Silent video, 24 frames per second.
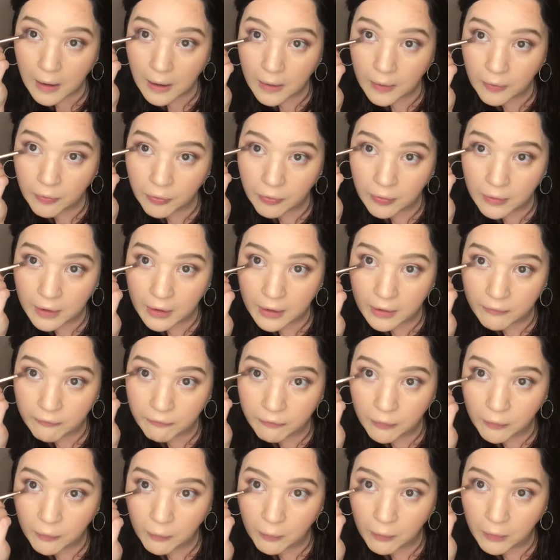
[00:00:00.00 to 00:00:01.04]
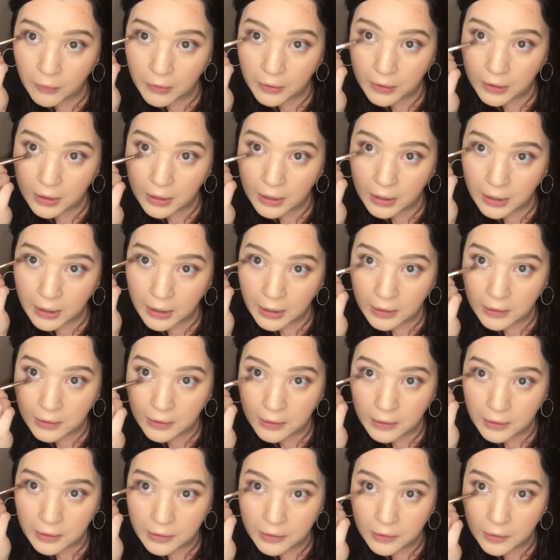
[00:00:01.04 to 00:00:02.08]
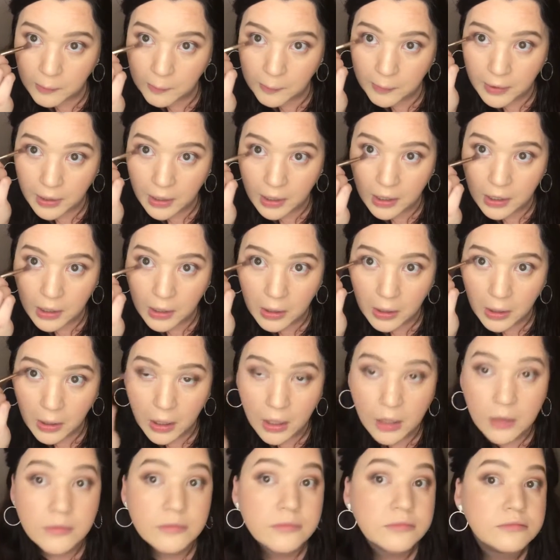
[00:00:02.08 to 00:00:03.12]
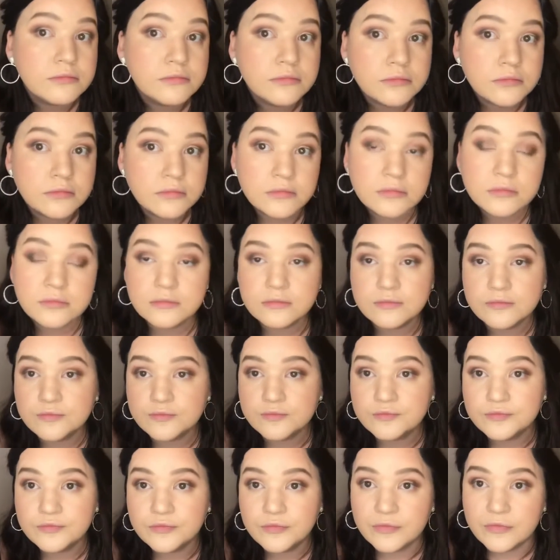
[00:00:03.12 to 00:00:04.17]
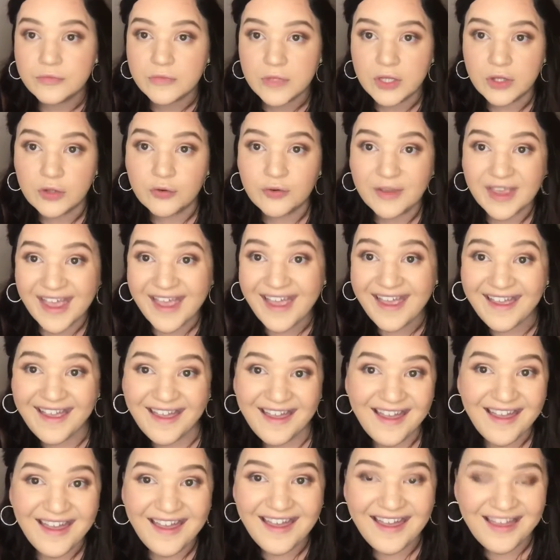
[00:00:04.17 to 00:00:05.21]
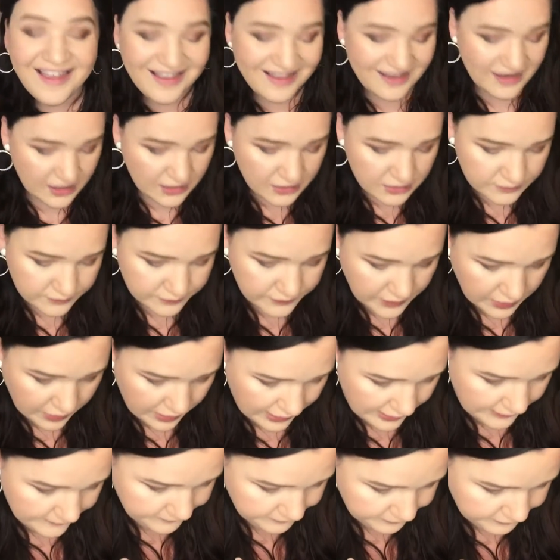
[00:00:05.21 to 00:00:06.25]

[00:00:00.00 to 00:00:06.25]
And then if you want to connect it to the bottom, you can. Okay,